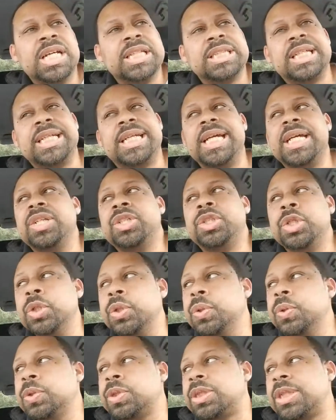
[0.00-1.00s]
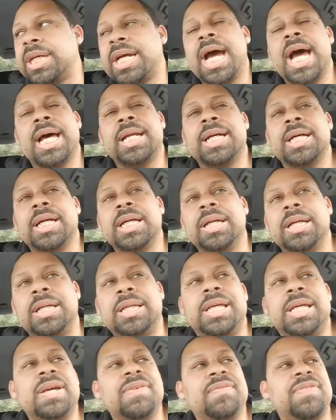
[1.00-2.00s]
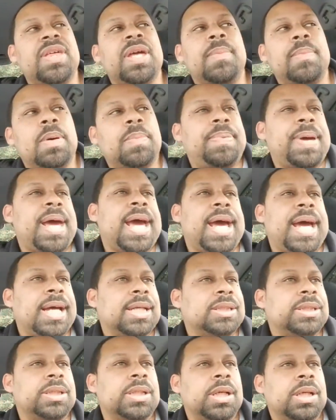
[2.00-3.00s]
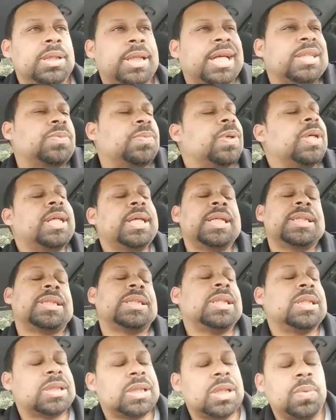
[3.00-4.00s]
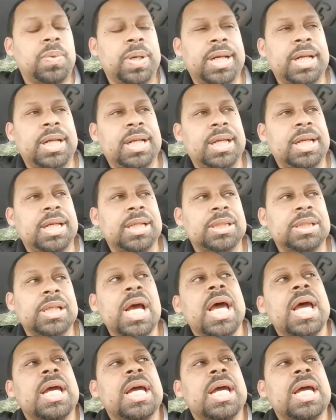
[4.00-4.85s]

to get dudes to kind of give them a pass. That's really essentially what it is.